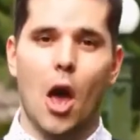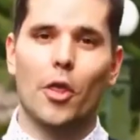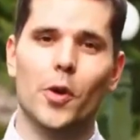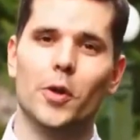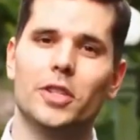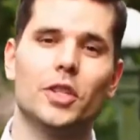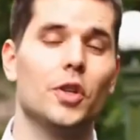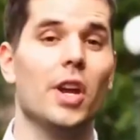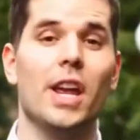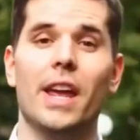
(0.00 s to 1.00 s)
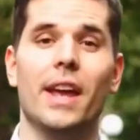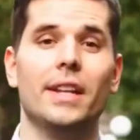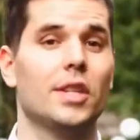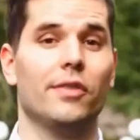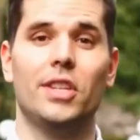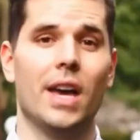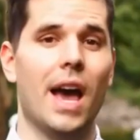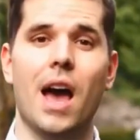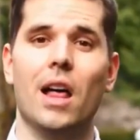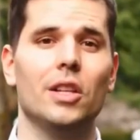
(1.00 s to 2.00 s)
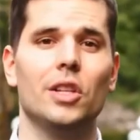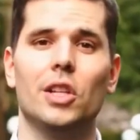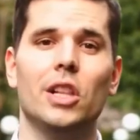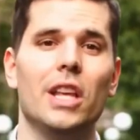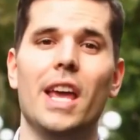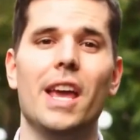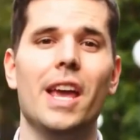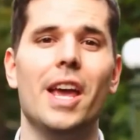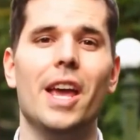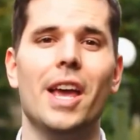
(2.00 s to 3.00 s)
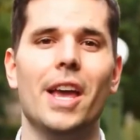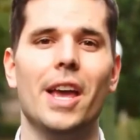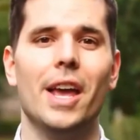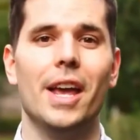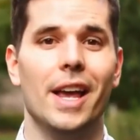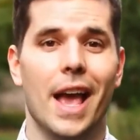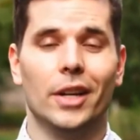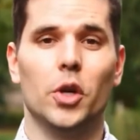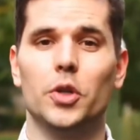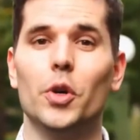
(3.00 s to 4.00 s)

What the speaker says: through the streets of Galilee to